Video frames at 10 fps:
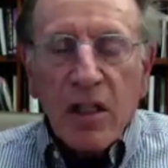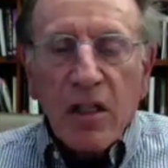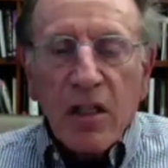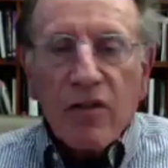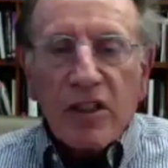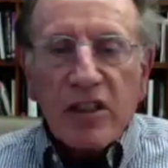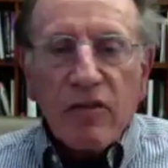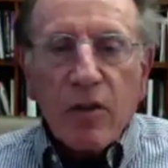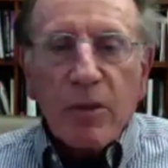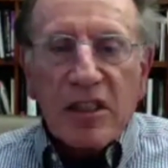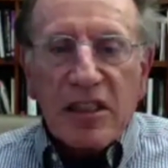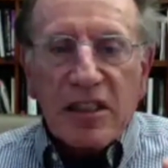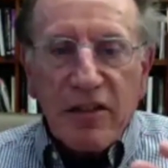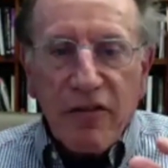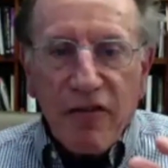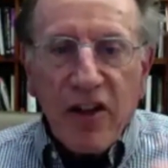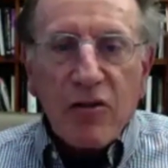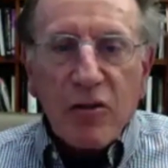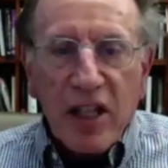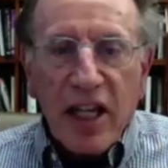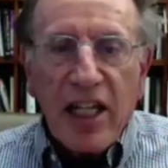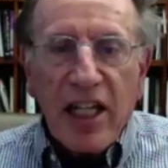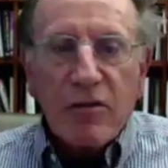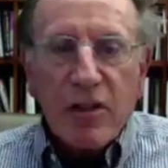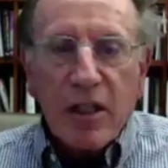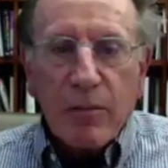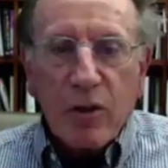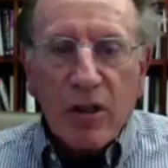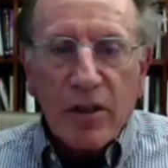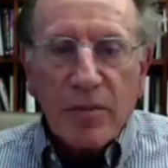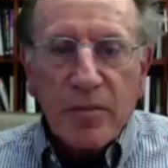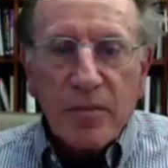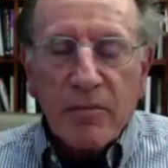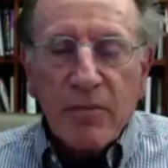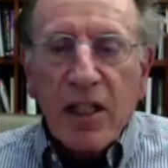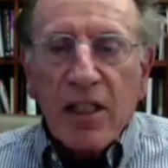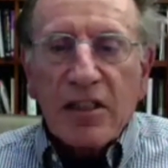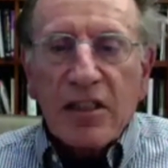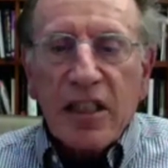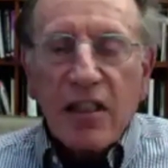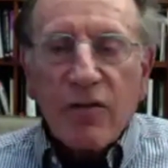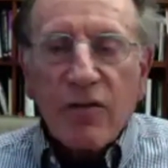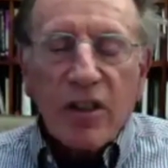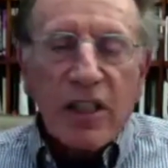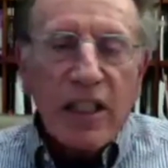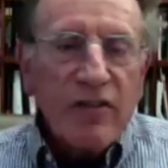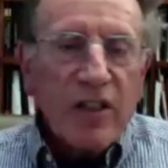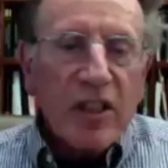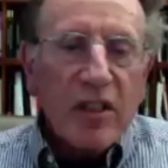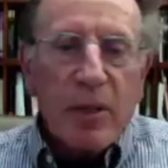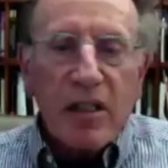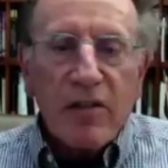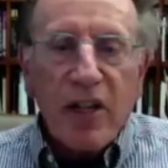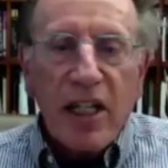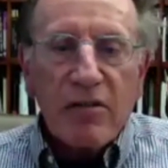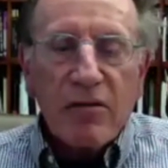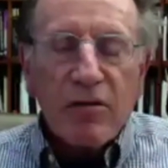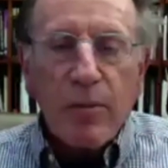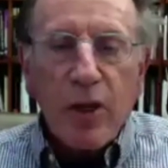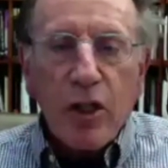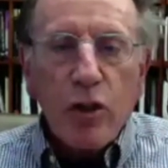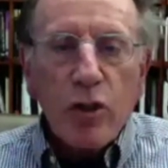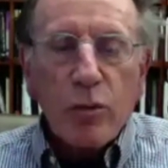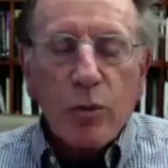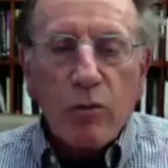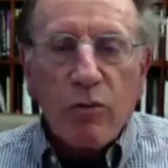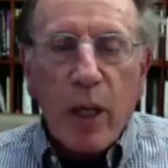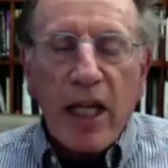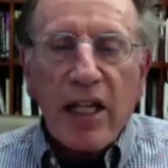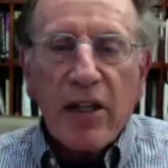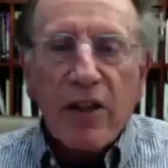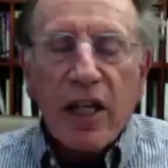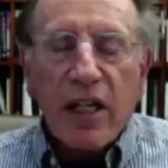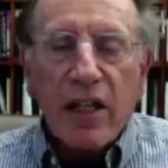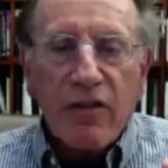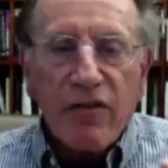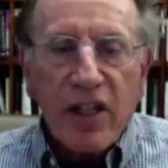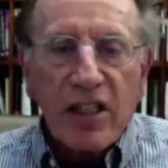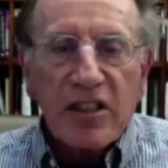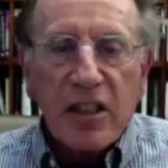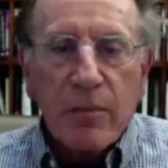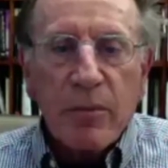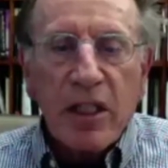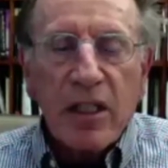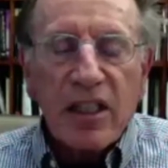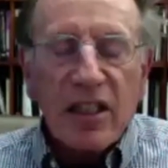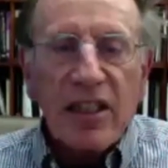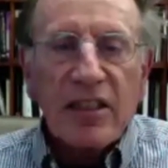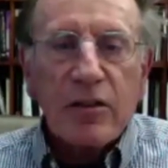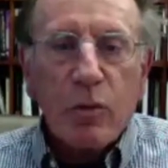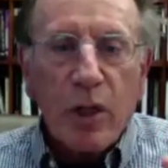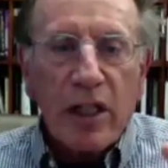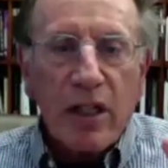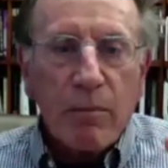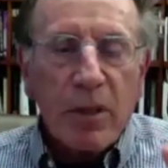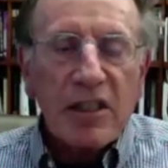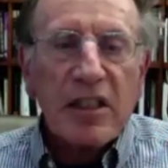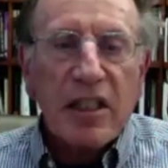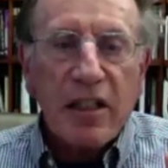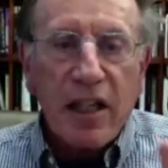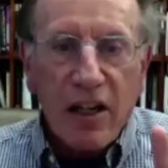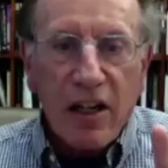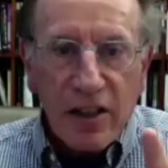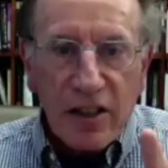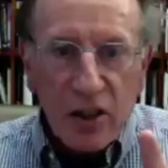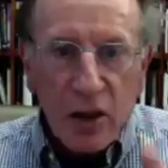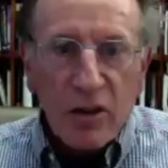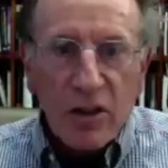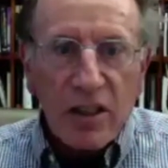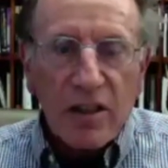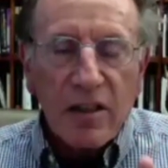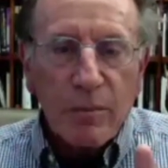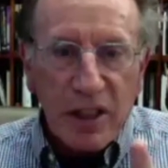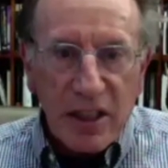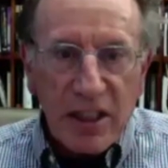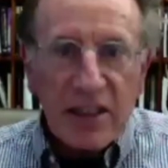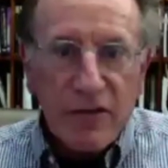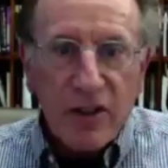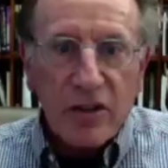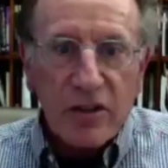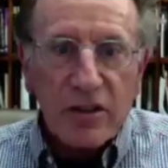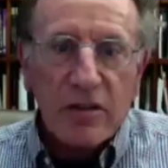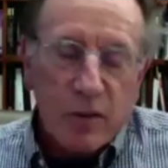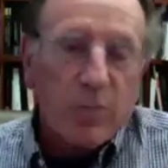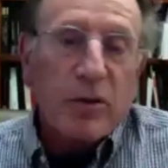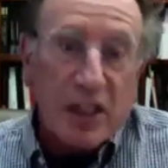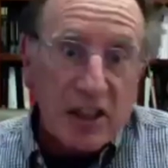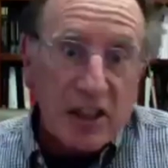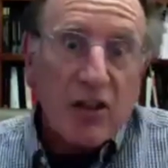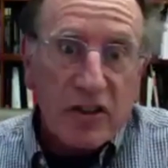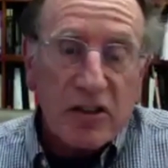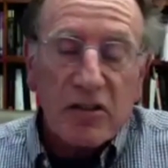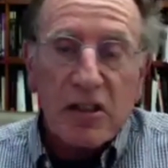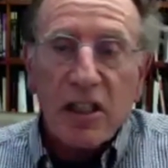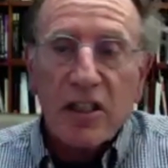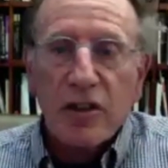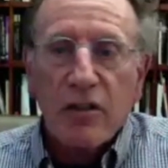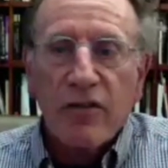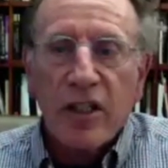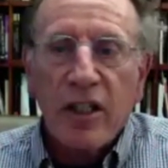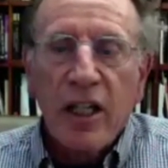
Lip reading: First of all, because there's a federal hate crime law. Second of all, even independent of hate crime, the usual way that the feds come in, at least when they're busting local police officials or police officers like Chauvin,